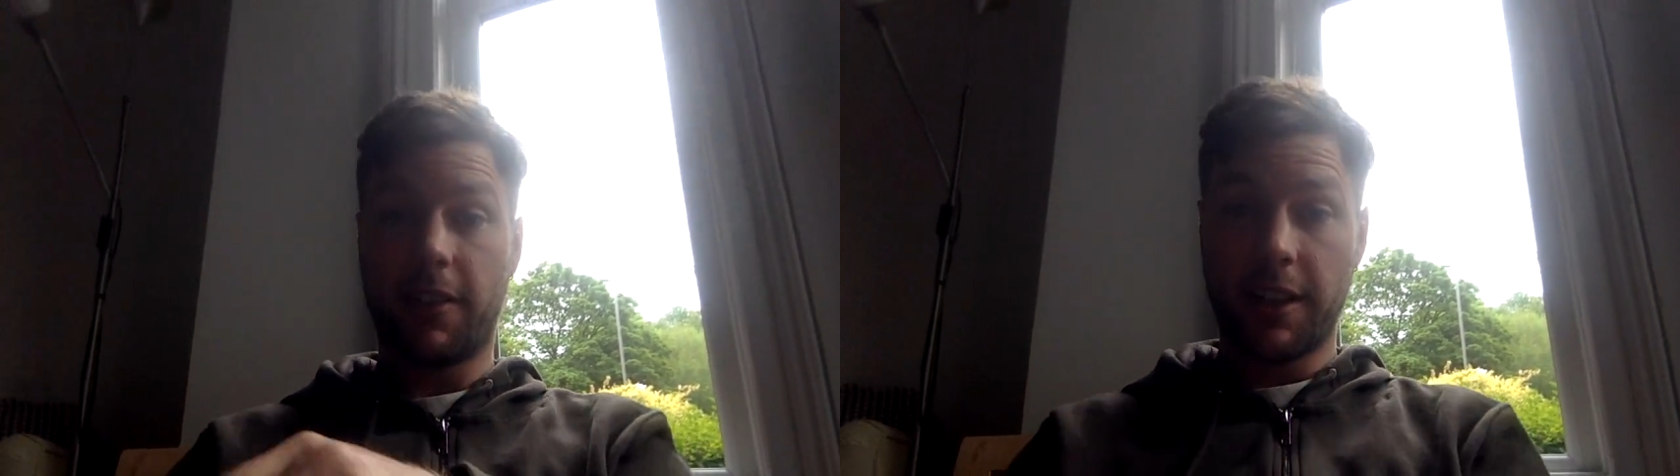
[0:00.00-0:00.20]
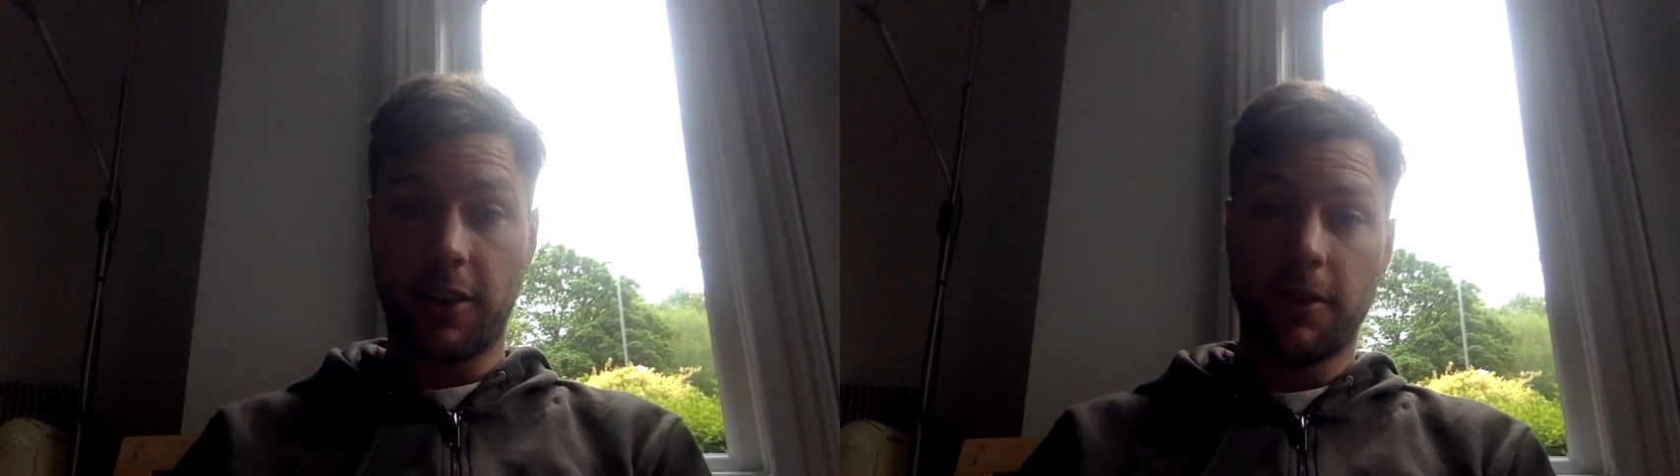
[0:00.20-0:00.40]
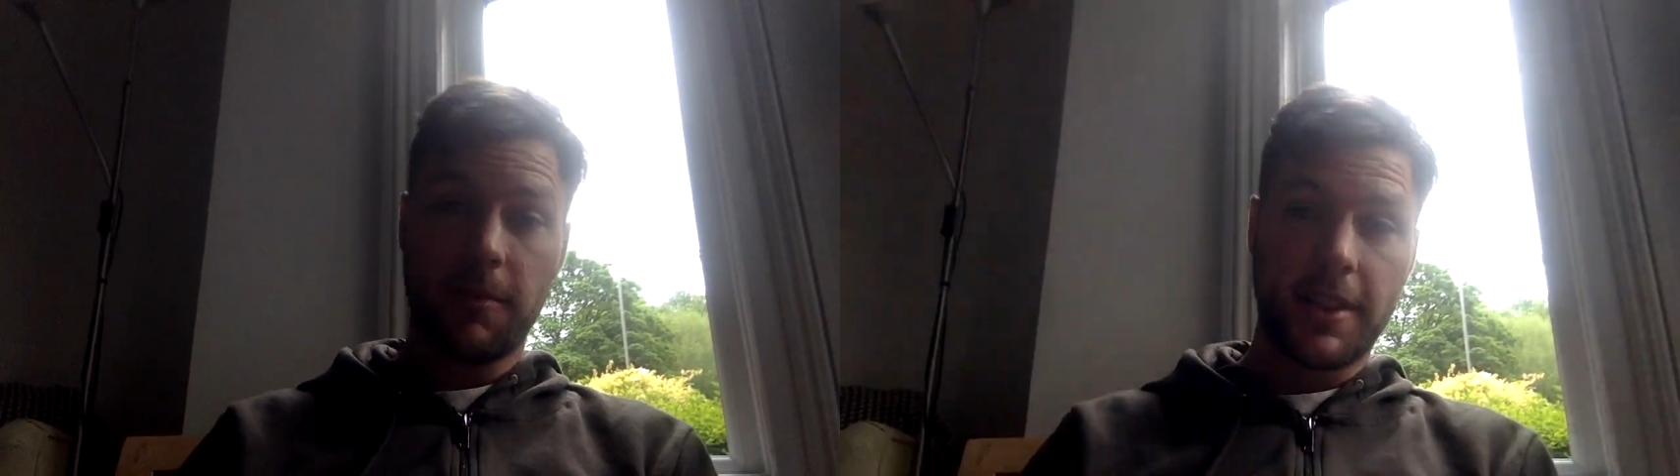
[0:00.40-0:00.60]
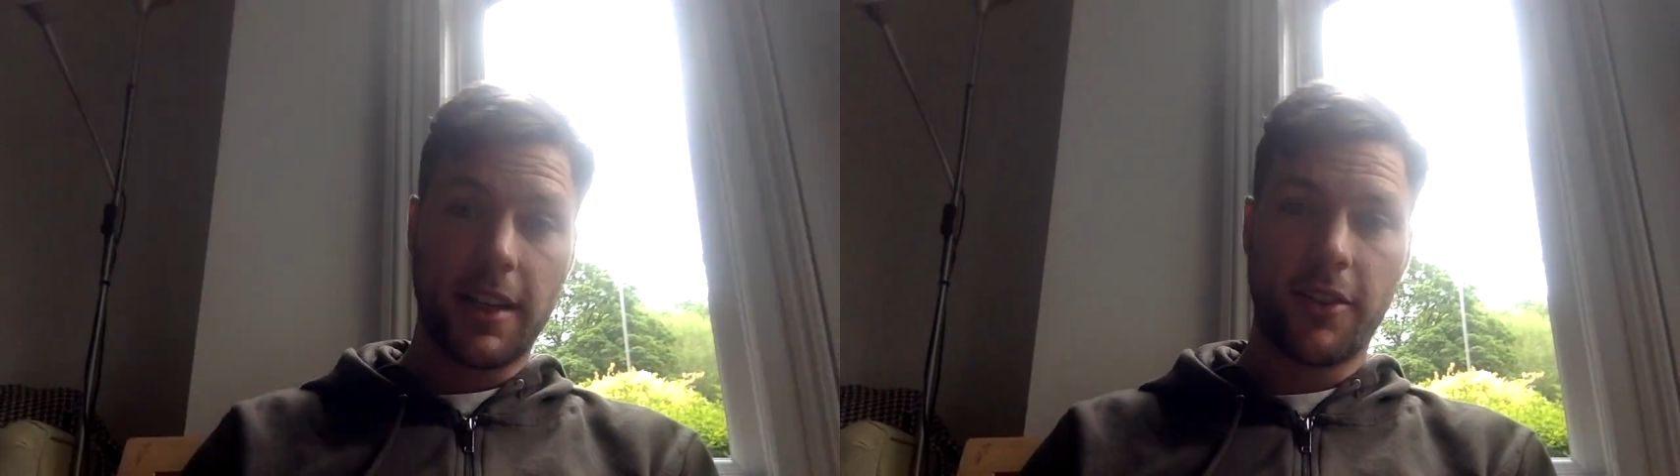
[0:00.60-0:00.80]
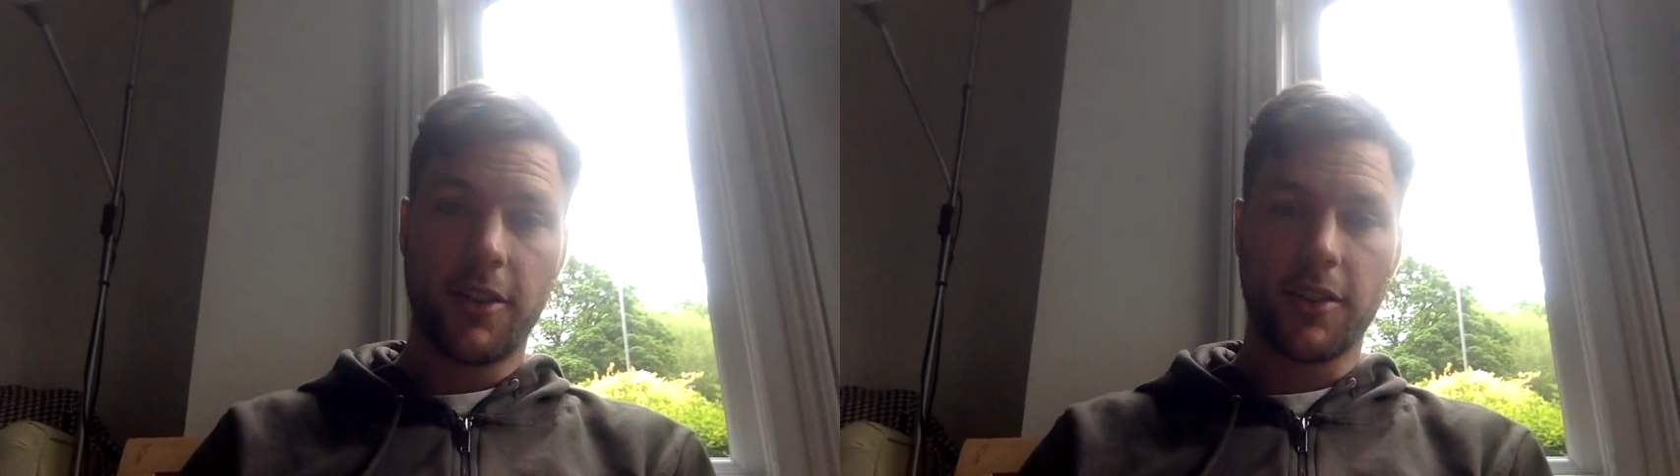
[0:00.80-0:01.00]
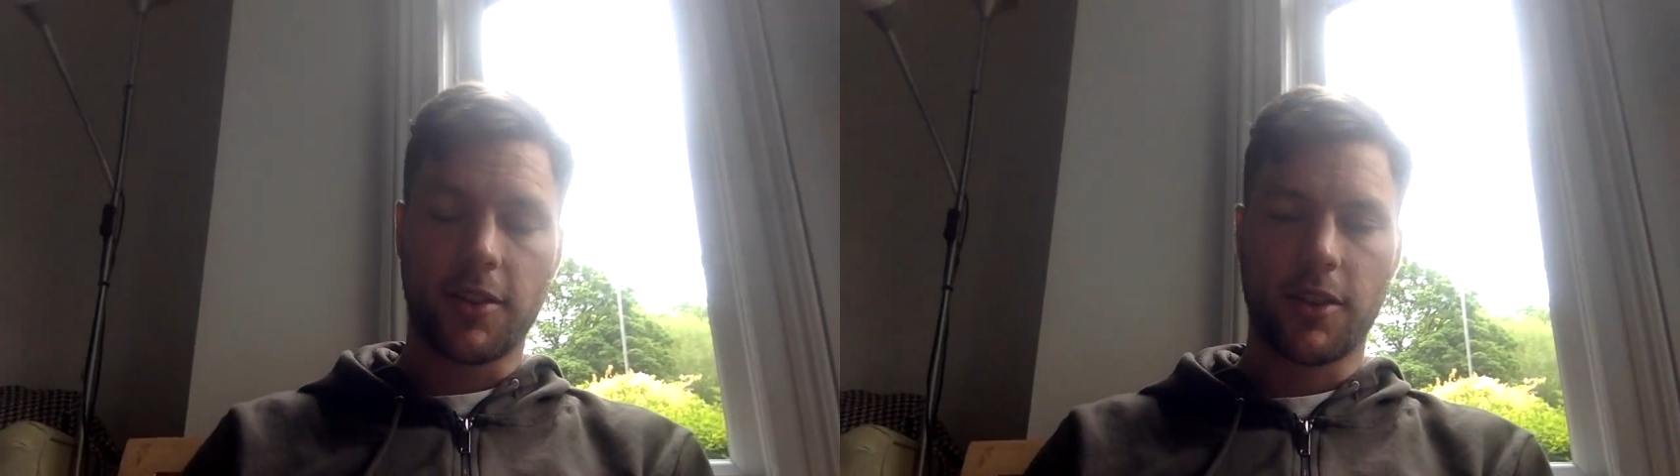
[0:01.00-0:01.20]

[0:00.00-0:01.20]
find good materials.